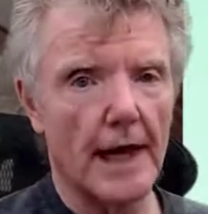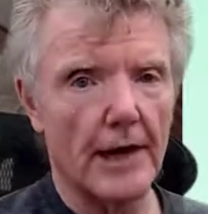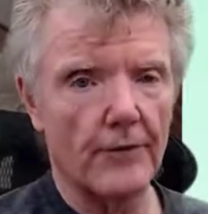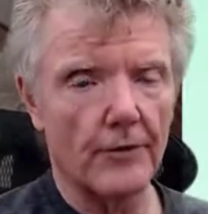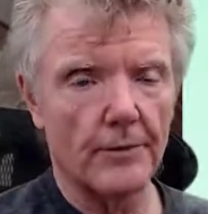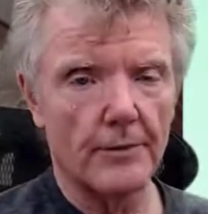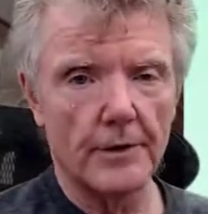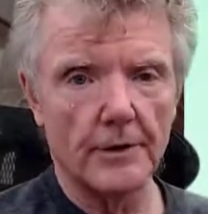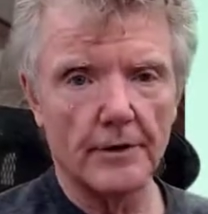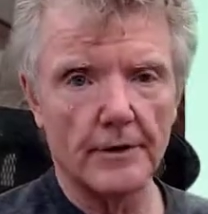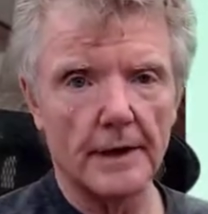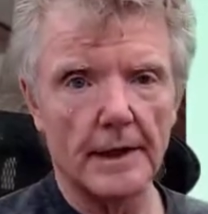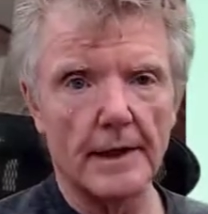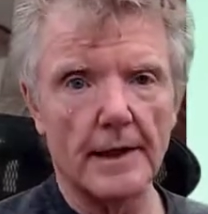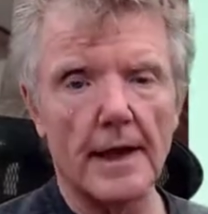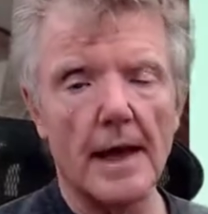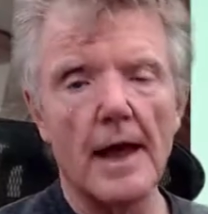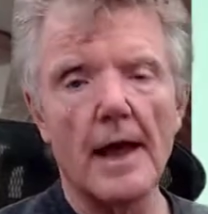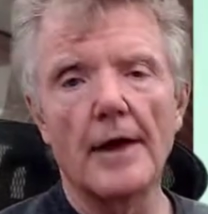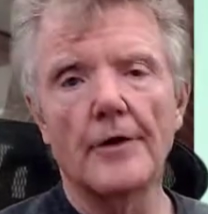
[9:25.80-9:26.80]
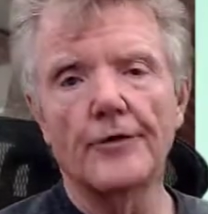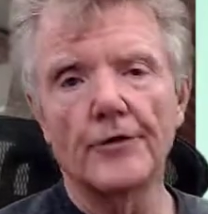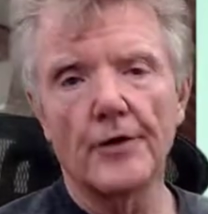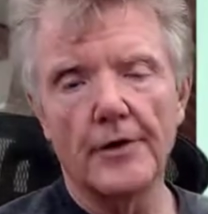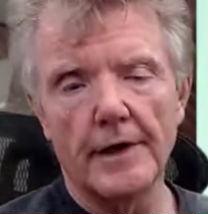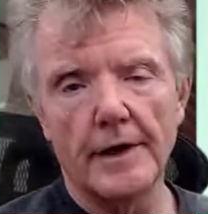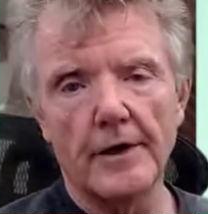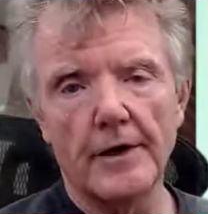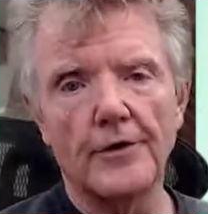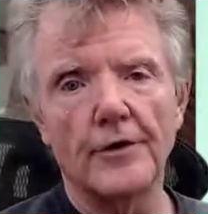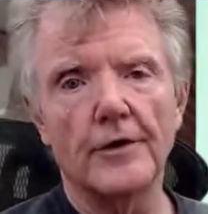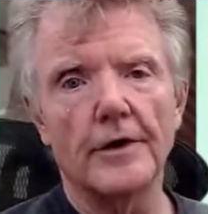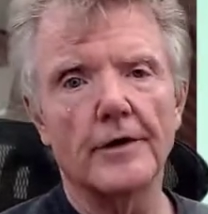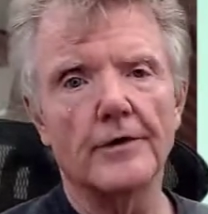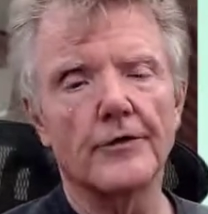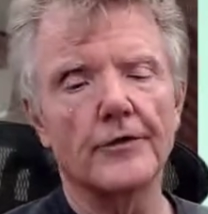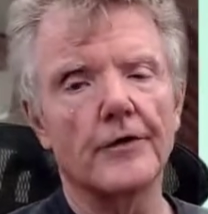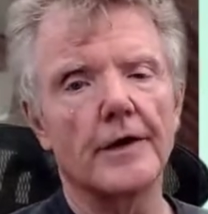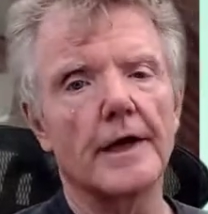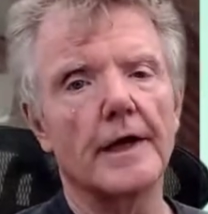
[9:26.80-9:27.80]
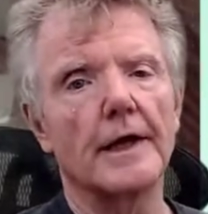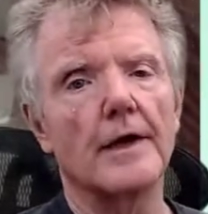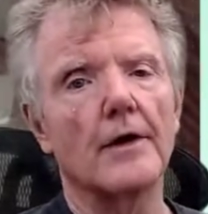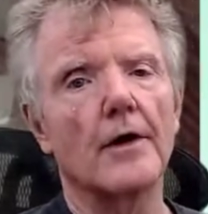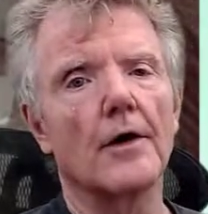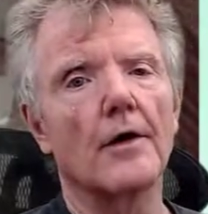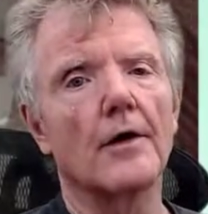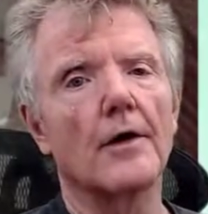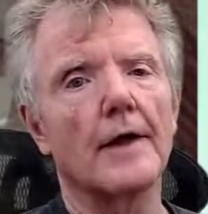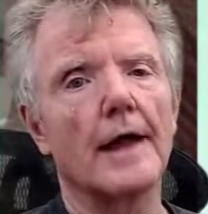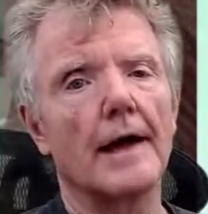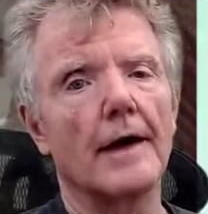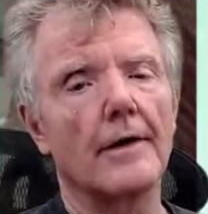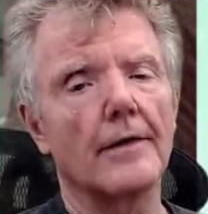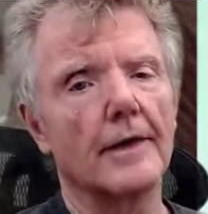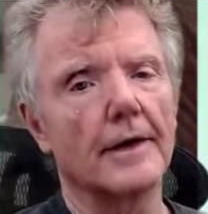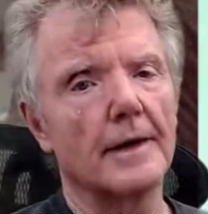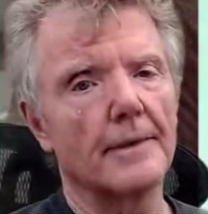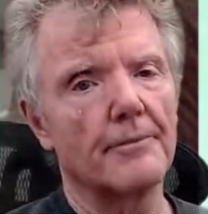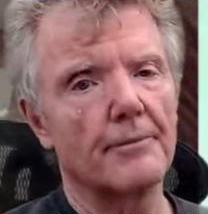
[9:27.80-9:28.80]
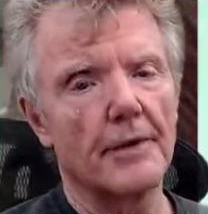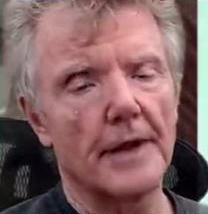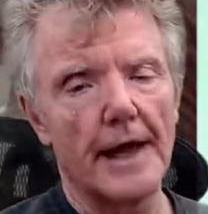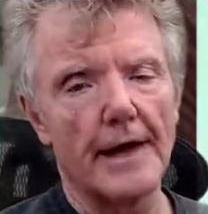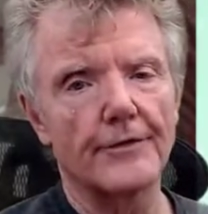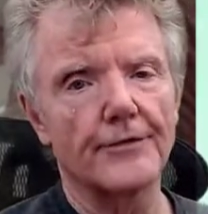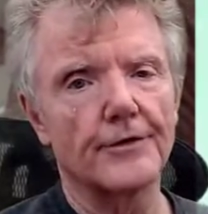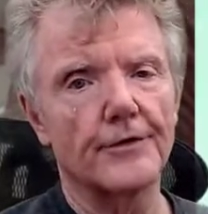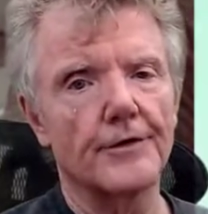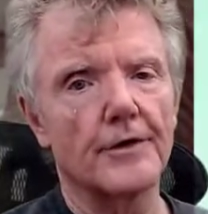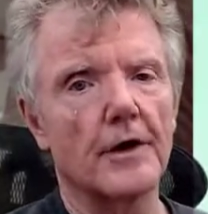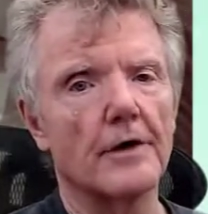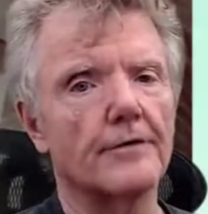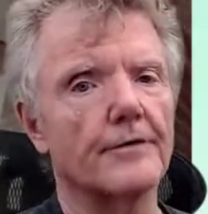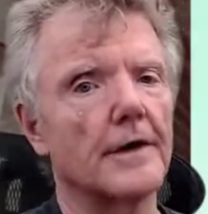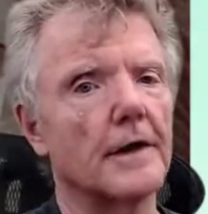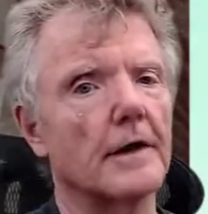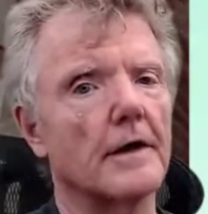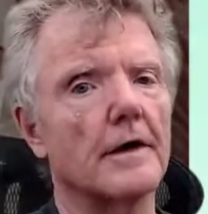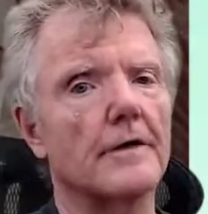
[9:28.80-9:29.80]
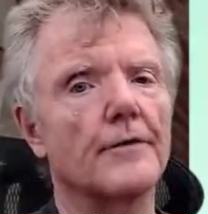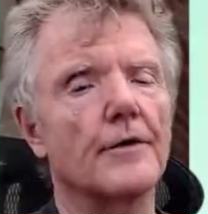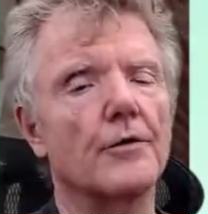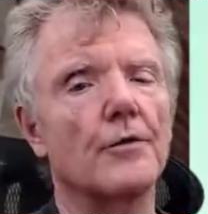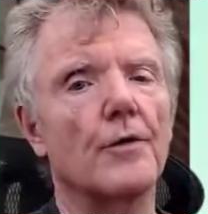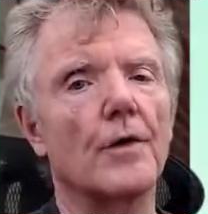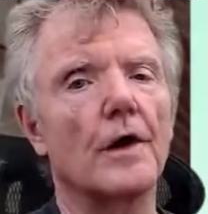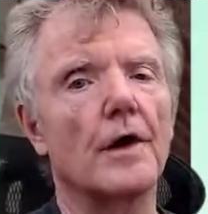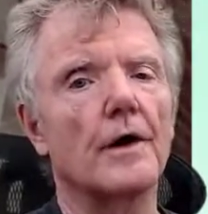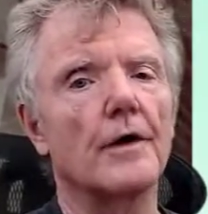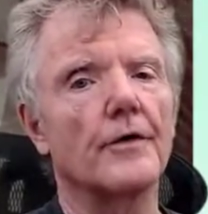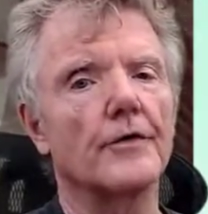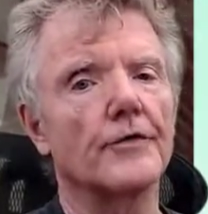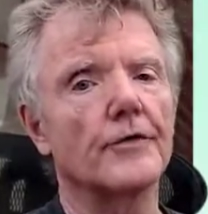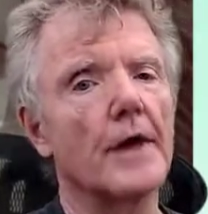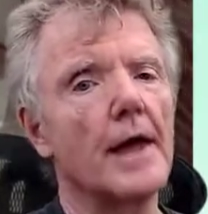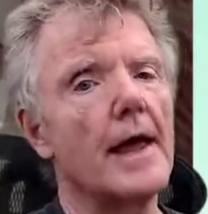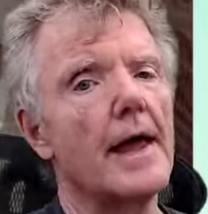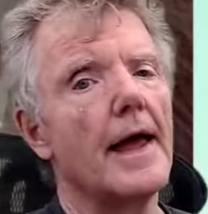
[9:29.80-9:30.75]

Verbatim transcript: of a building. So here you can see all how the plaster all fell off the walls.